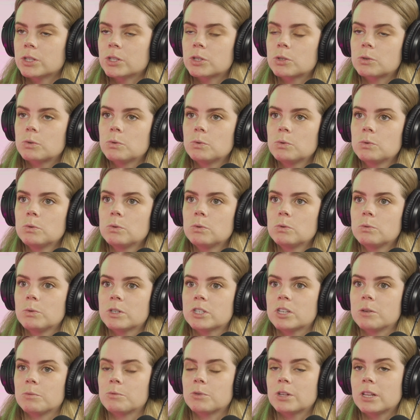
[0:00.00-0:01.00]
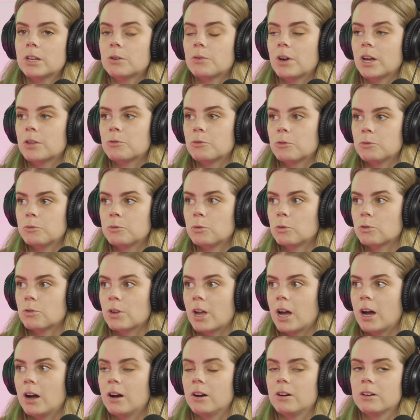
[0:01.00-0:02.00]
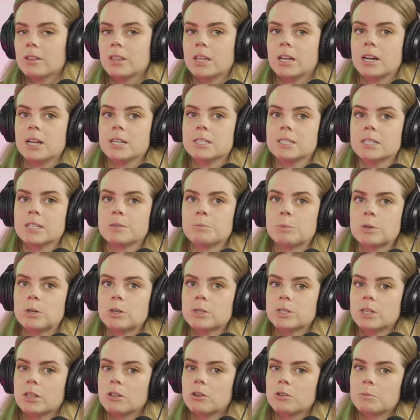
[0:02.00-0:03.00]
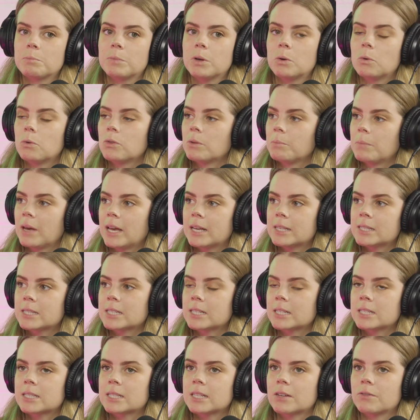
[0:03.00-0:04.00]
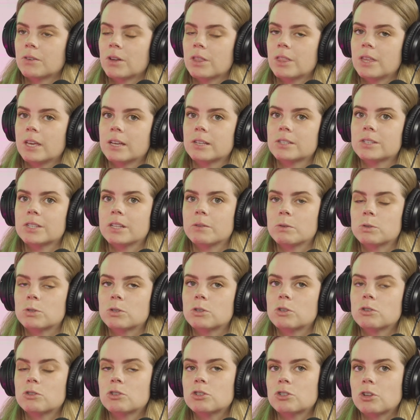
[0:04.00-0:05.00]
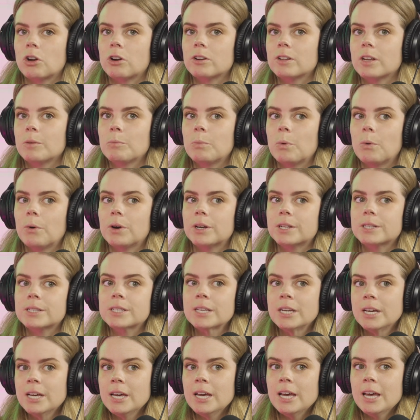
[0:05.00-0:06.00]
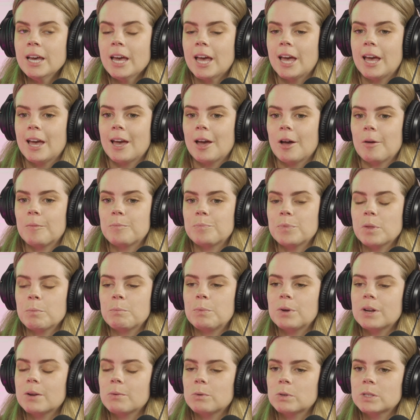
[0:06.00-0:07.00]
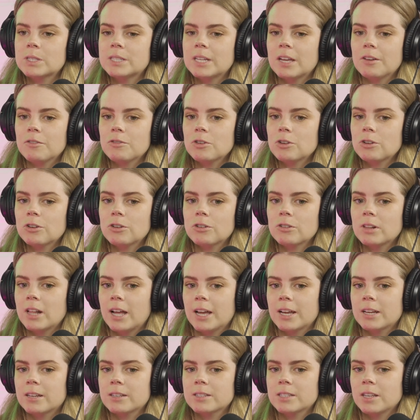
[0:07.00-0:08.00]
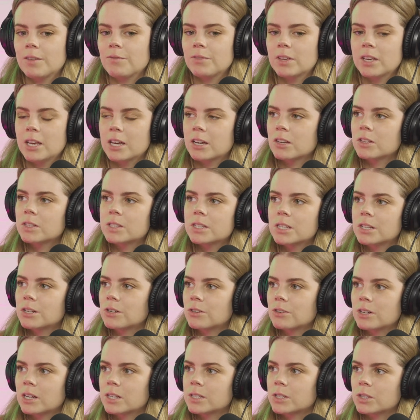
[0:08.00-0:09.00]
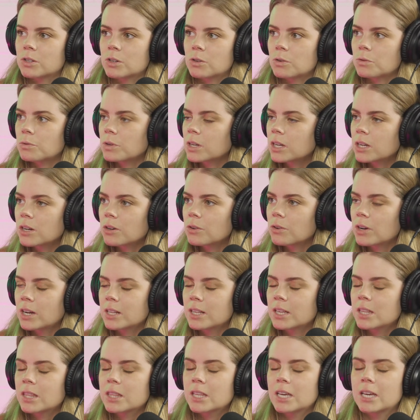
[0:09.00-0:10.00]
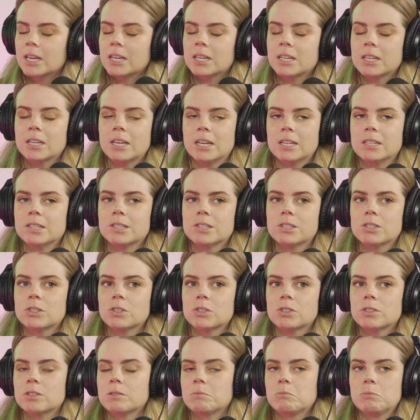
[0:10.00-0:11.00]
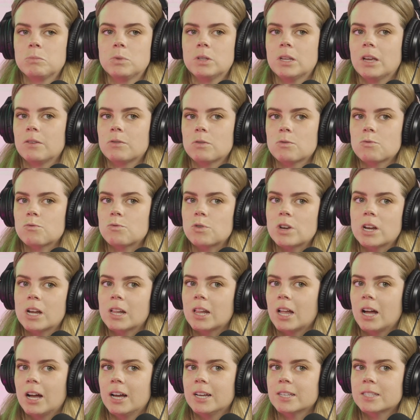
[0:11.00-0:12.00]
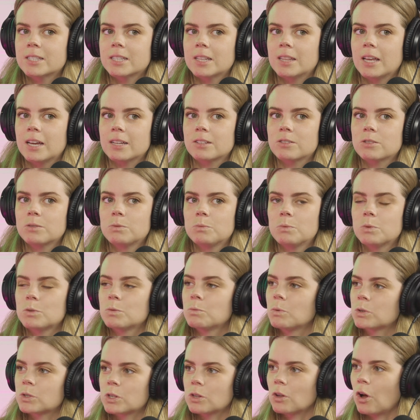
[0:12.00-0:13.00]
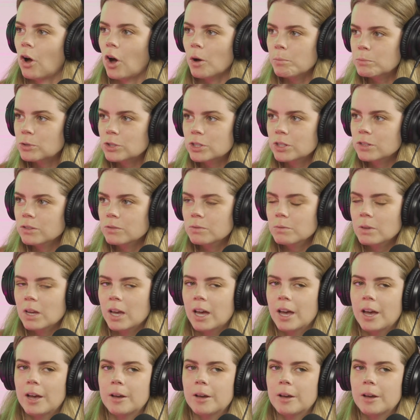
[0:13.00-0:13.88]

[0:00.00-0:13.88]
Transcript: in school, which I'm really grateful for now that I did because it learned me all the basics and everything. So that was a good starting point. But it was never like something I considered as a career or anything, and just never realized that was an option